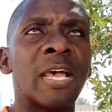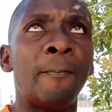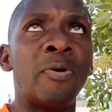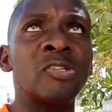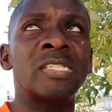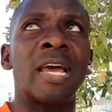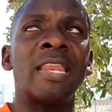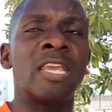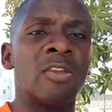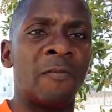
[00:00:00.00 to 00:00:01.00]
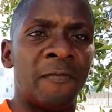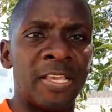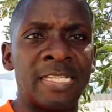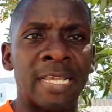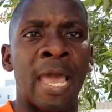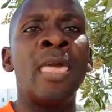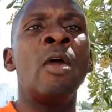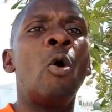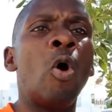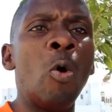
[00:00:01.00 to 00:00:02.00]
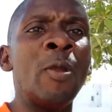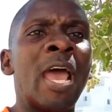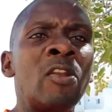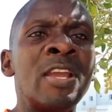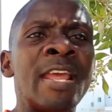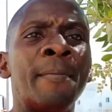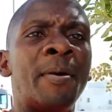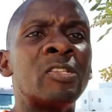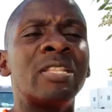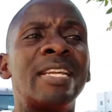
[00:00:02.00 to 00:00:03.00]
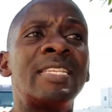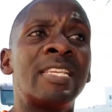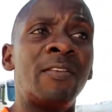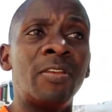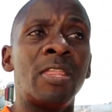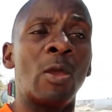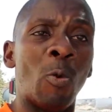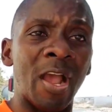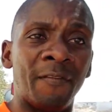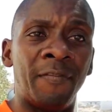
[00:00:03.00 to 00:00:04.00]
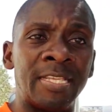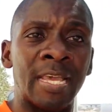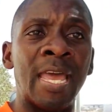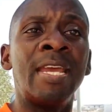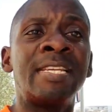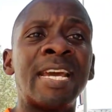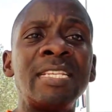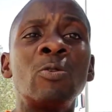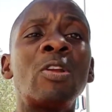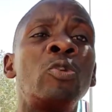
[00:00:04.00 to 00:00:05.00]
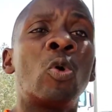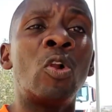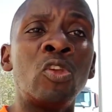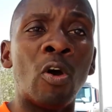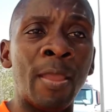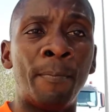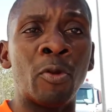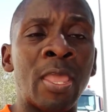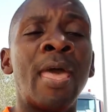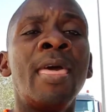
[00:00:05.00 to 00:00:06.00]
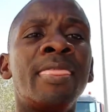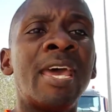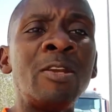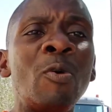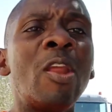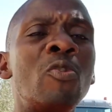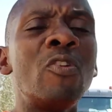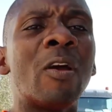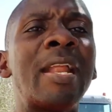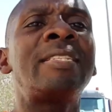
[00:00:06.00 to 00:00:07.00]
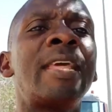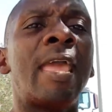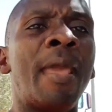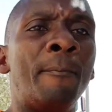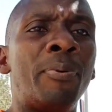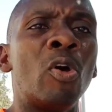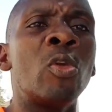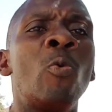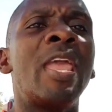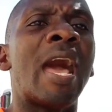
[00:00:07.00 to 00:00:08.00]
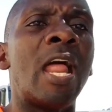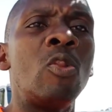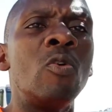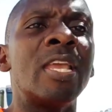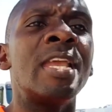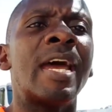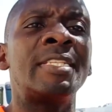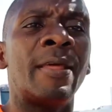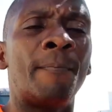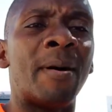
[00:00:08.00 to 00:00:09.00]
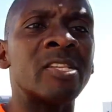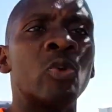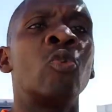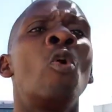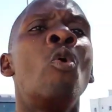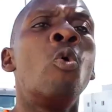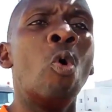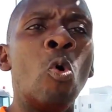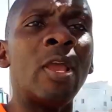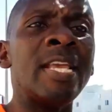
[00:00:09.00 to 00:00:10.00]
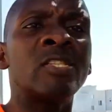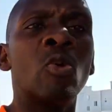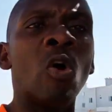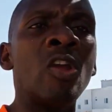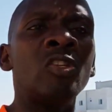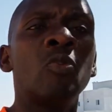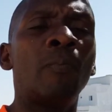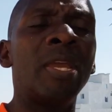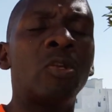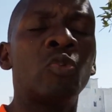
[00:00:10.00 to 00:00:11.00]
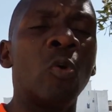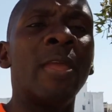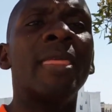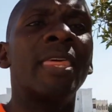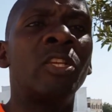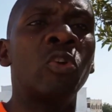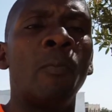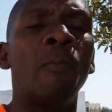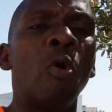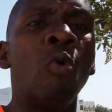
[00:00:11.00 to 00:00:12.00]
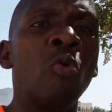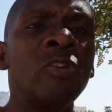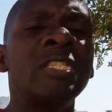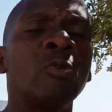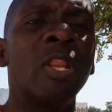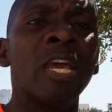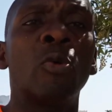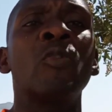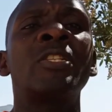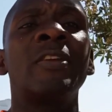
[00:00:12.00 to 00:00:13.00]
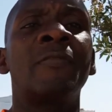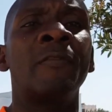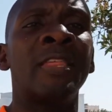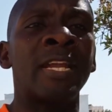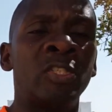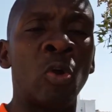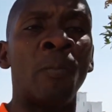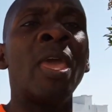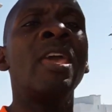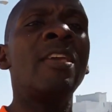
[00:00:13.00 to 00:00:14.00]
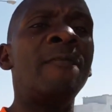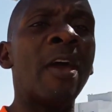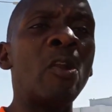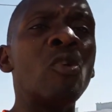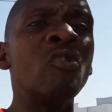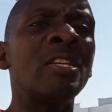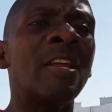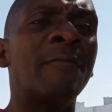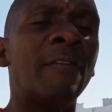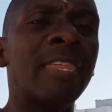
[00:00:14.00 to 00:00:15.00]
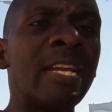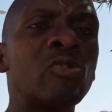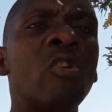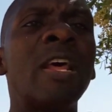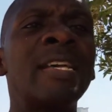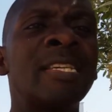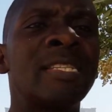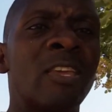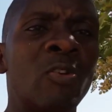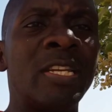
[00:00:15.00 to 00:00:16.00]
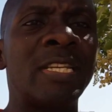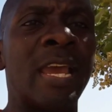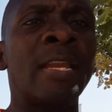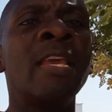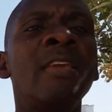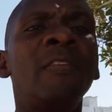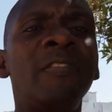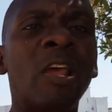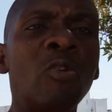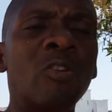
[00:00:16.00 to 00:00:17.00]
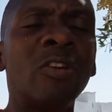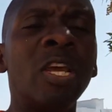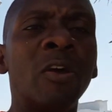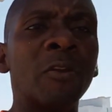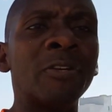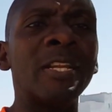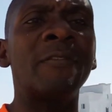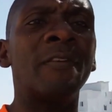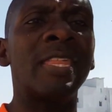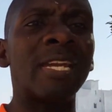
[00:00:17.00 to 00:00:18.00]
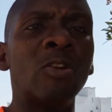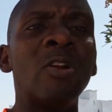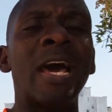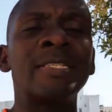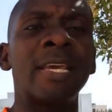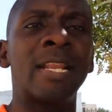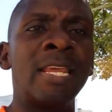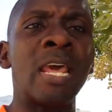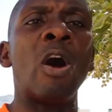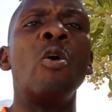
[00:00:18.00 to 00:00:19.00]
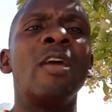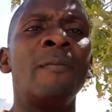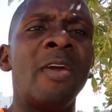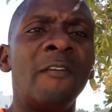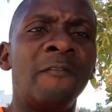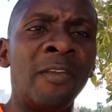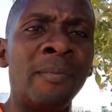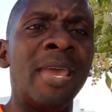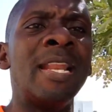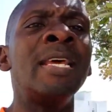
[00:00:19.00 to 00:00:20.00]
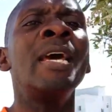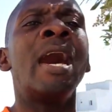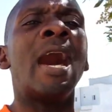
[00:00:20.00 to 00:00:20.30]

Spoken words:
sponsoring your visa, or we are looking at the person that is giving the work visa. That is what you call your employer. Then we look at the employee, we are looking at the person who is going to be doing the job, or who is recruited for that job. If you are recruited for that role as a security guard, if you are recruited for that role as a cleaner, or a female